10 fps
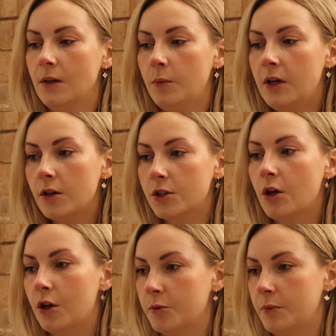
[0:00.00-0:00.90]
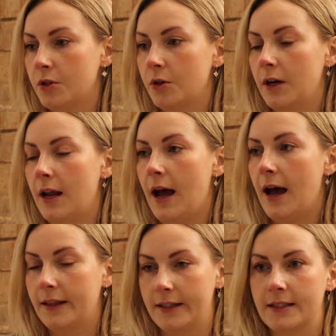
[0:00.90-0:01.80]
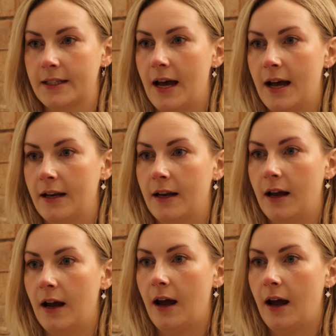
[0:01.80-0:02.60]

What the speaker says: we got to the hospital, had the scan